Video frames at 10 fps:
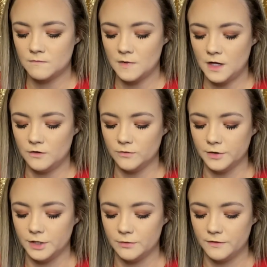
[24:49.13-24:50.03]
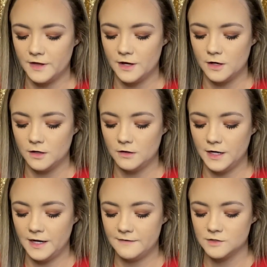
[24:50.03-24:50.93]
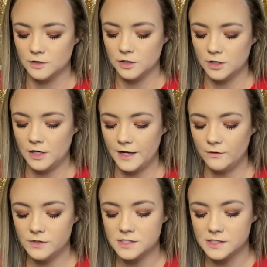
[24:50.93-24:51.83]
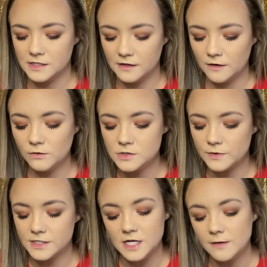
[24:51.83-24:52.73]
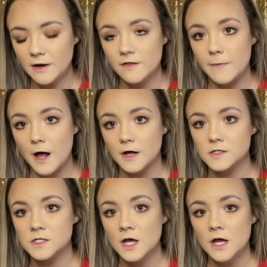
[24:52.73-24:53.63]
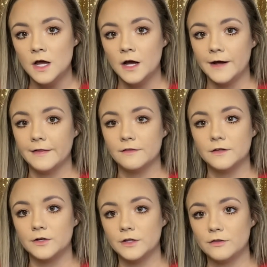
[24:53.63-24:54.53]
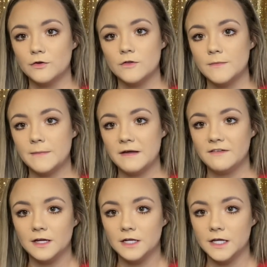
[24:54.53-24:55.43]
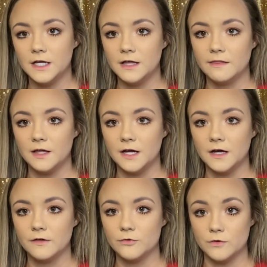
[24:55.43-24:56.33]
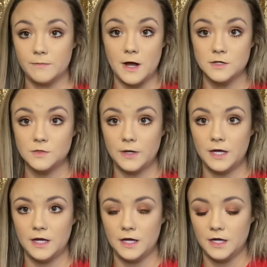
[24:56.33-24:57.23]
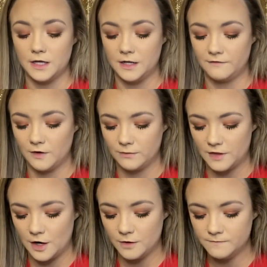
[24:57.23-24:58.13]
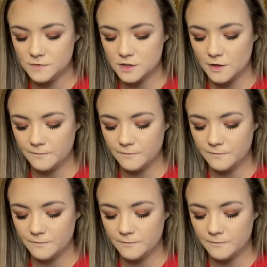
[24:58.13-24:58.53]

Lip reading: I don't really know what they are. I'd have to look. I always, when I take them out of the box, I like literally throw them on my vanity and then I throw the box away and I forget what they are. So,